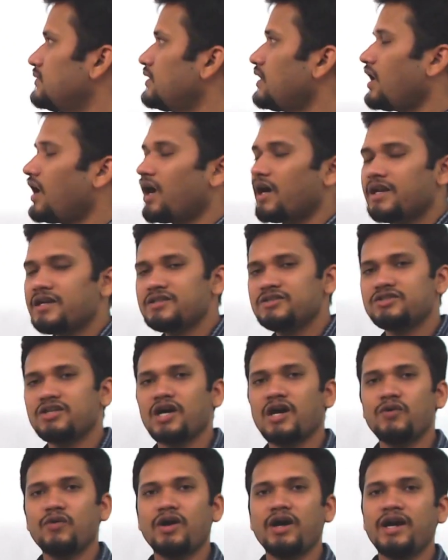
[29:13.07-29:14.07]

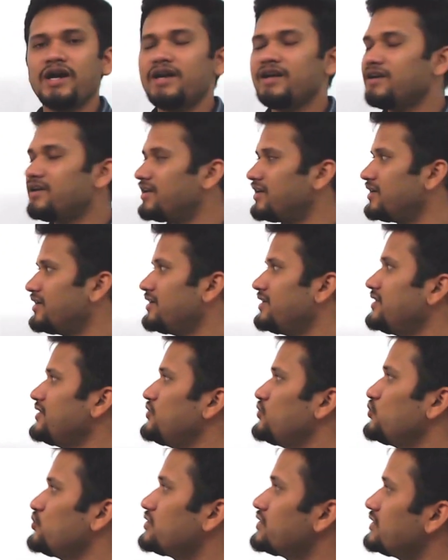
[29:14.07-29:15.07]
RxJava internally
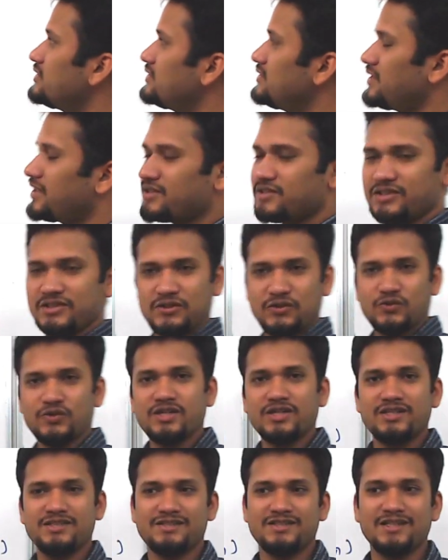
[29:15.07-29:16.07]
uses executor
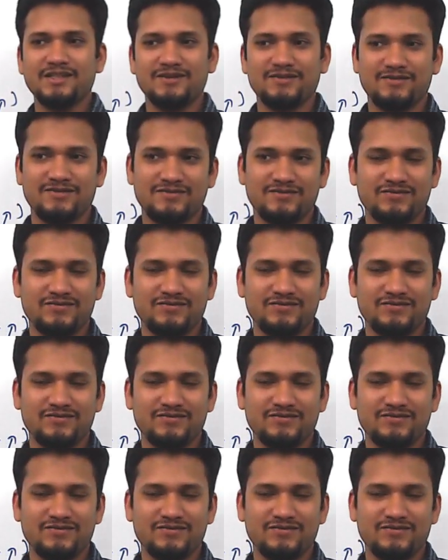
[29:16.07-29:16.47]
itself.